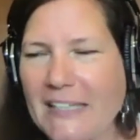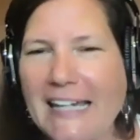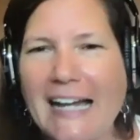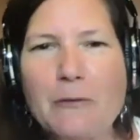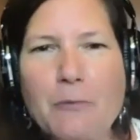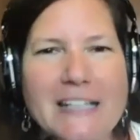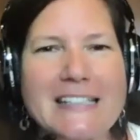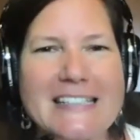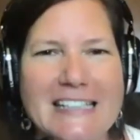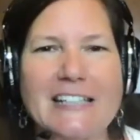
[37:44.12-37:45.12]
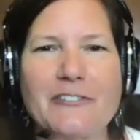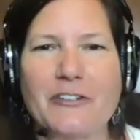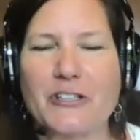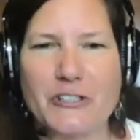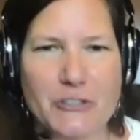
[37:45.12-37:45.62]
I went digging for
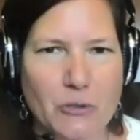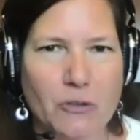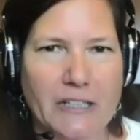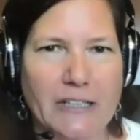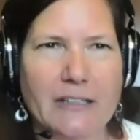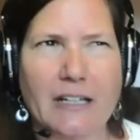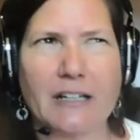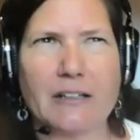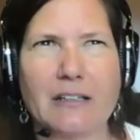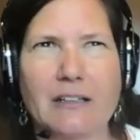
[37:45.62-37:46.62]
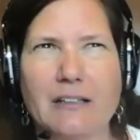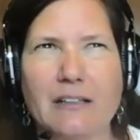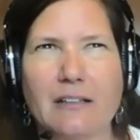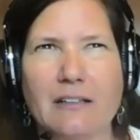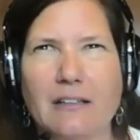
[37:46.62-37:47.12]
a story that,
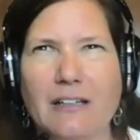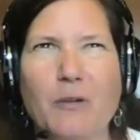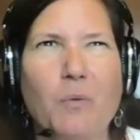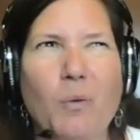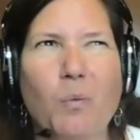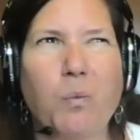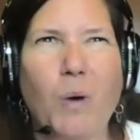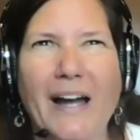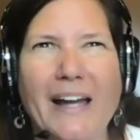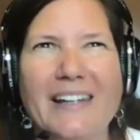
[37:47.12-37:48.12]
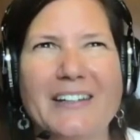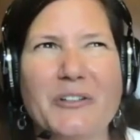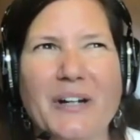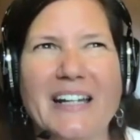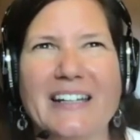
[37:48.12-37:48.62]
like, well, why do
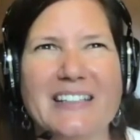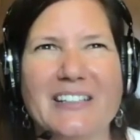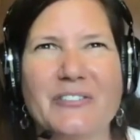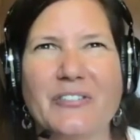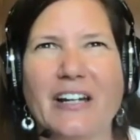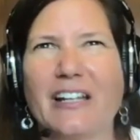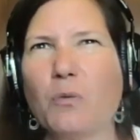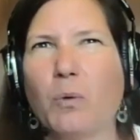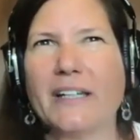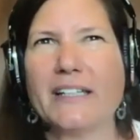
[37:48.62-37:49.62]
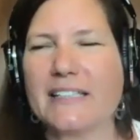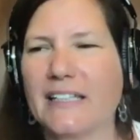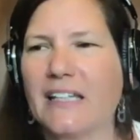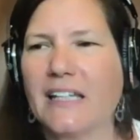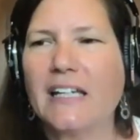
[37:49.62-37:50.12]
I identify? Like, what is
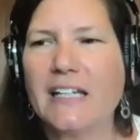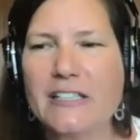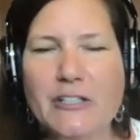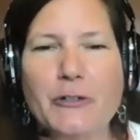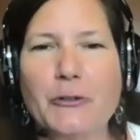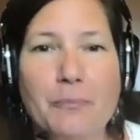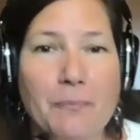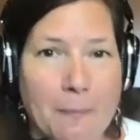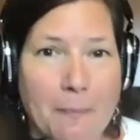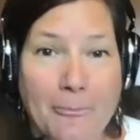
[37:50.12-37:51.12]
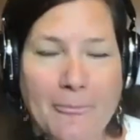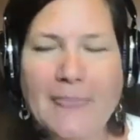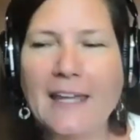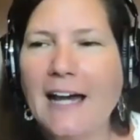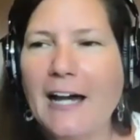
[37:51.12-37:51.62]
it? So
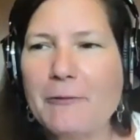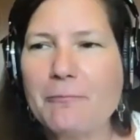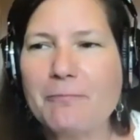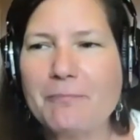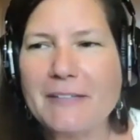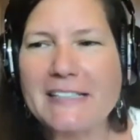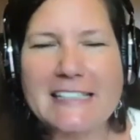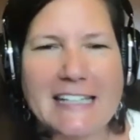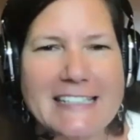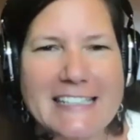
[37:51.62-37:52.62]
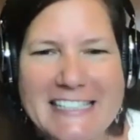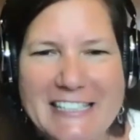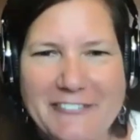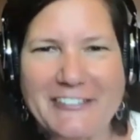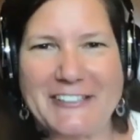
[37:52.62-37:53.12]
it's
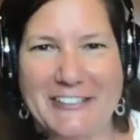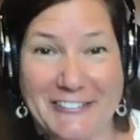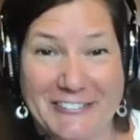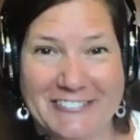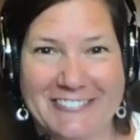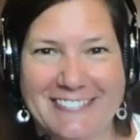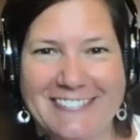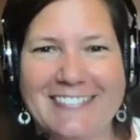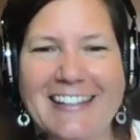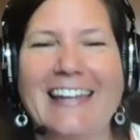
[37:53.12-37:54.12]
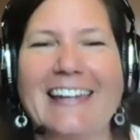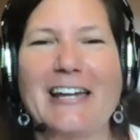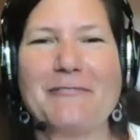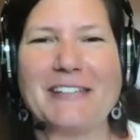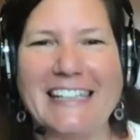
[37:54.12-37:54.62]
1972, and
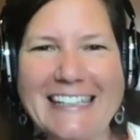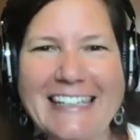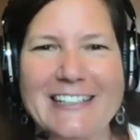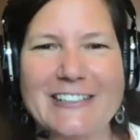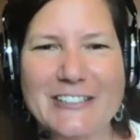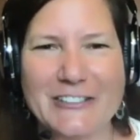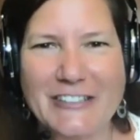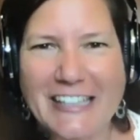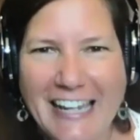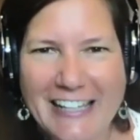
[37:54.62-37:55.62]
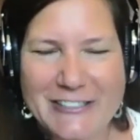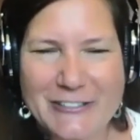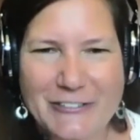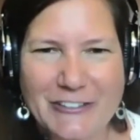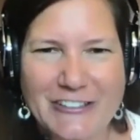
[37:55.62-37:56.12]
I'm eating tuna
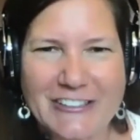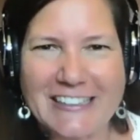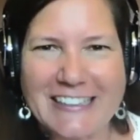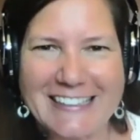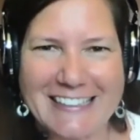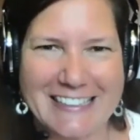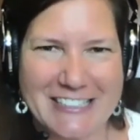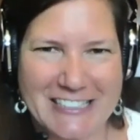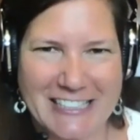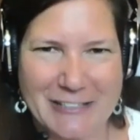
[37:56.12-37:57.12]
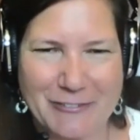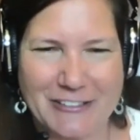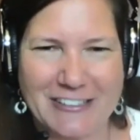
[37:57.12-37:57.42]
casserole at the kitchen table.